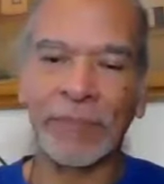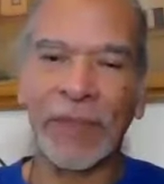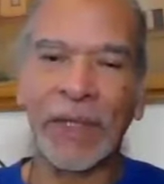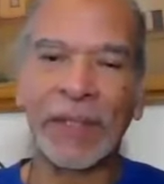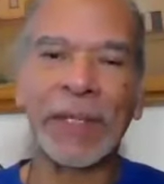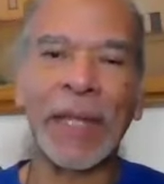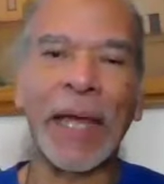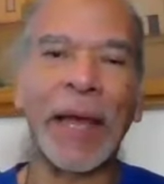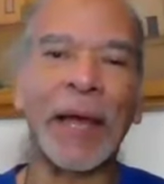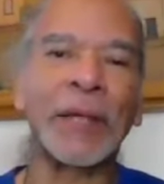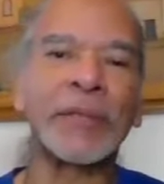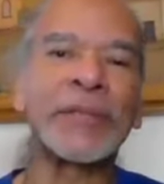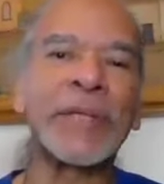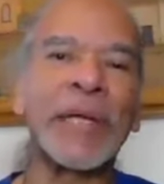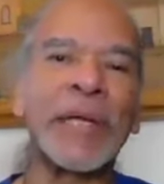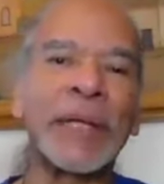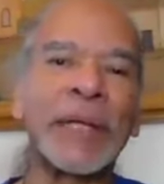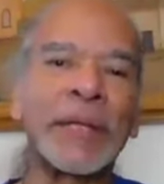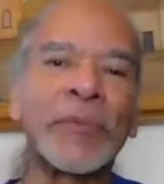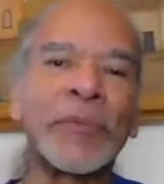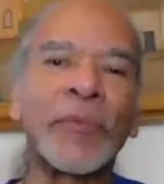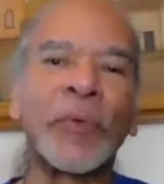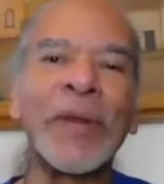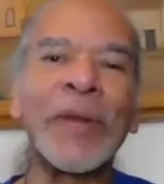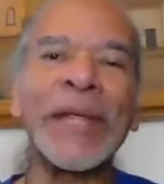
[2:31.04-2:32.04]
Now, to
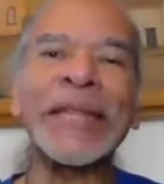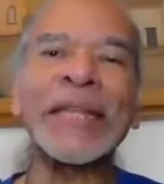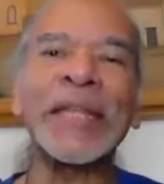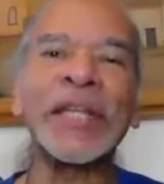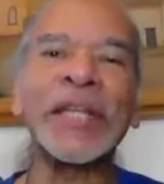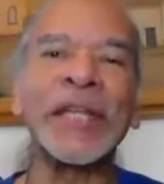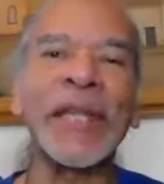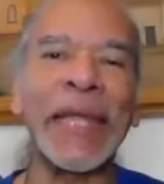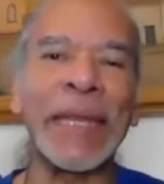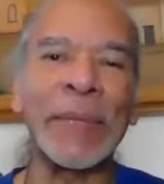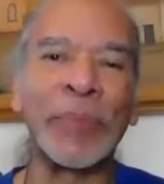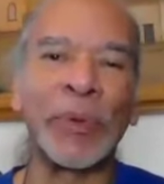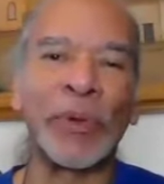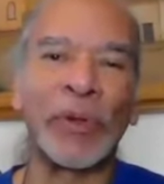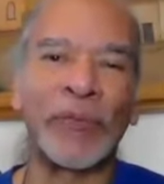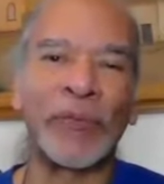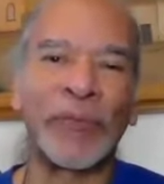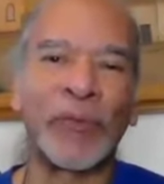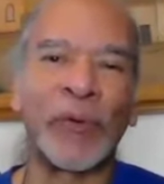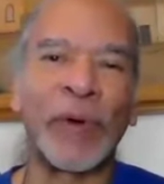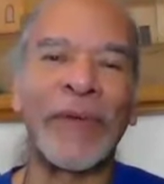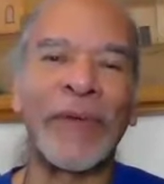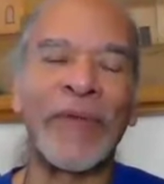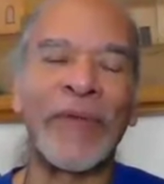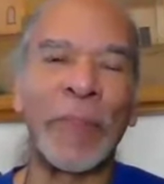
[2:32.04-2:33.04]
read the label
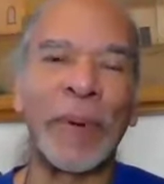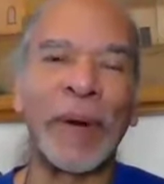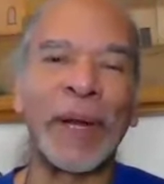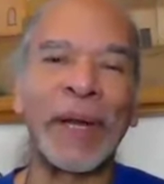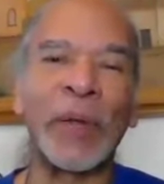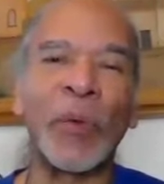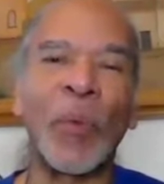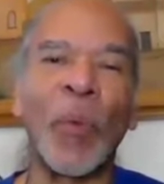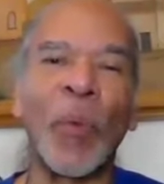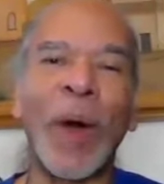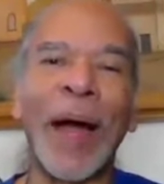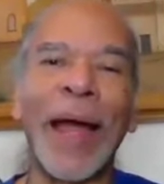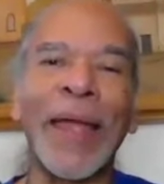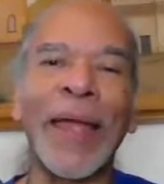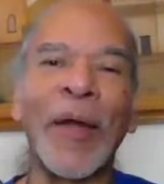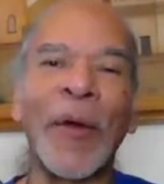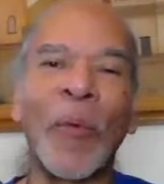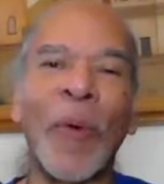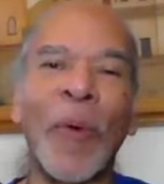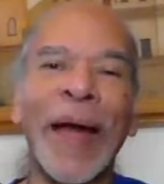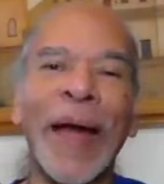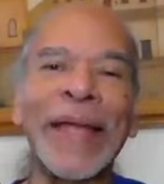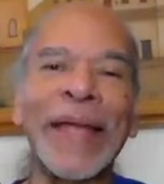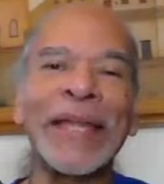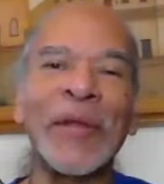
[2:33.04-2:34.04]
for everybody. Why
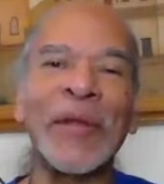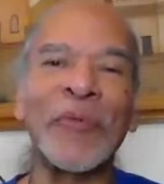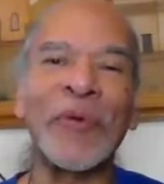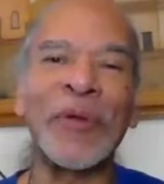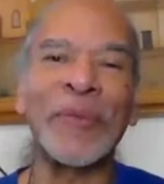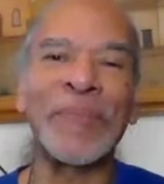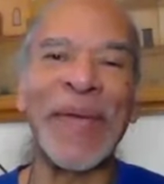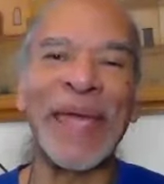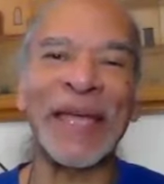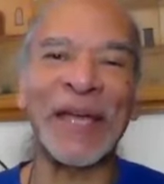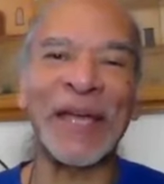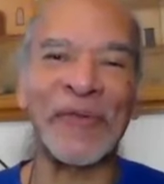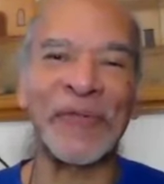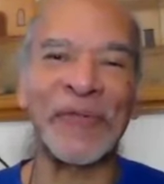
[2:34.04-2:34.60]
did we make a